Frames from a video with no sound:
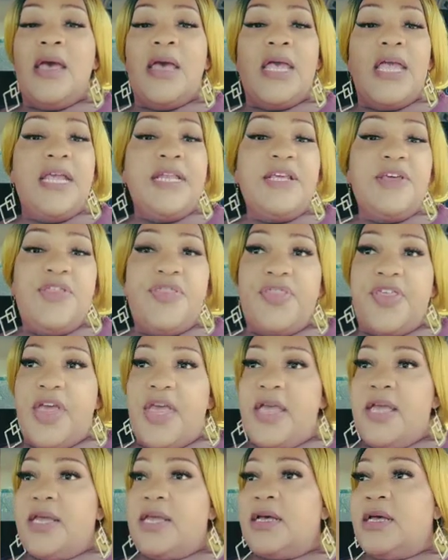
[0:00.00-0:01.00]

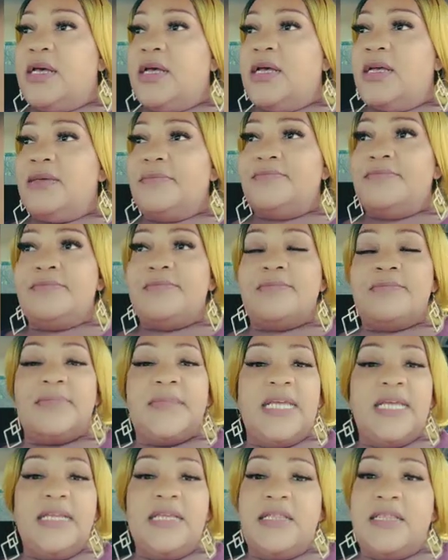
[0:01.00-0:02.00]
anything.
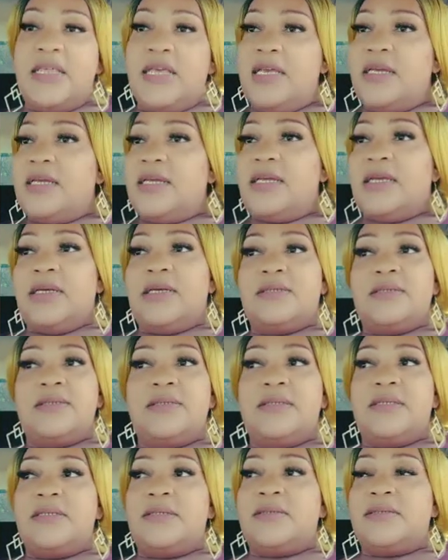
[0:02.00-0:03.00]
Anything.
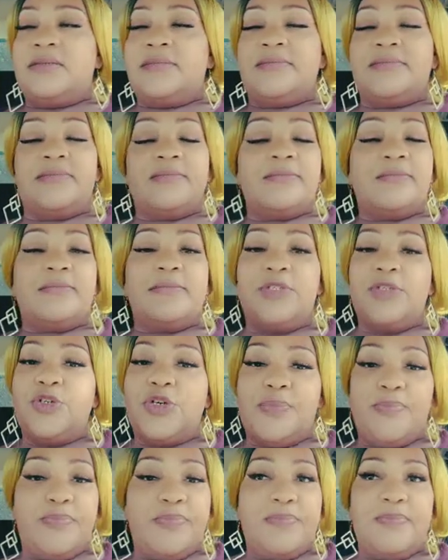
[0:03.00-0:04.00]
You
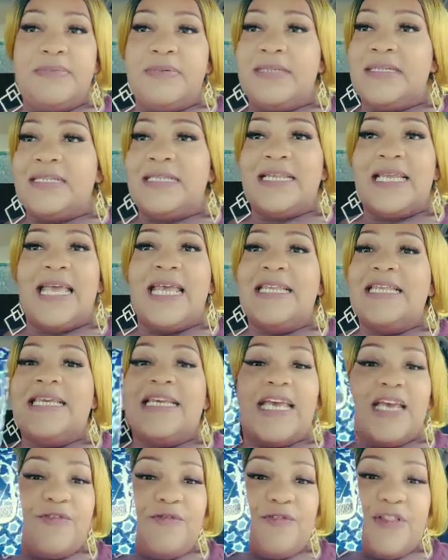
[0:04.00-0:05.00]
could, any
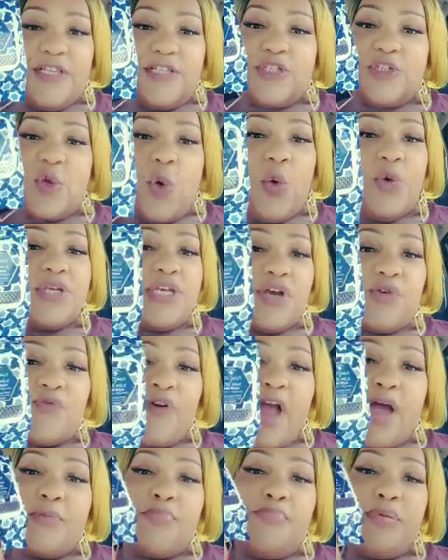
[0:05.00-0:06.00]
gift. This is all year
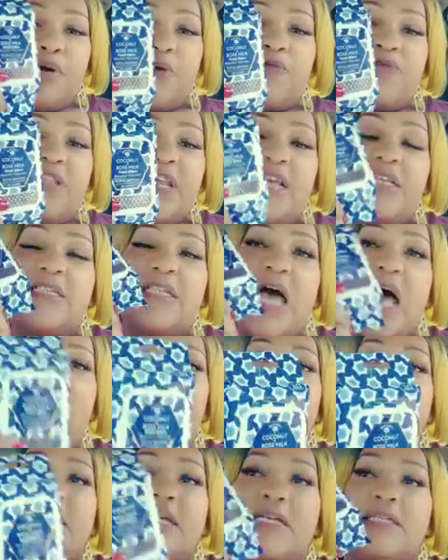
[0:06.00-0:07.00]
round. Birthdays,
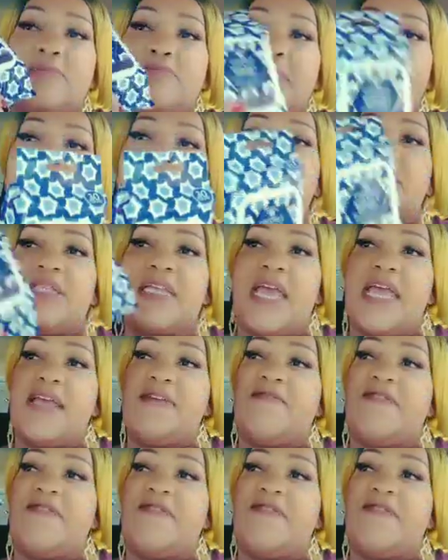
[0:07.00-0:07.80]
holidays, Mother's Day,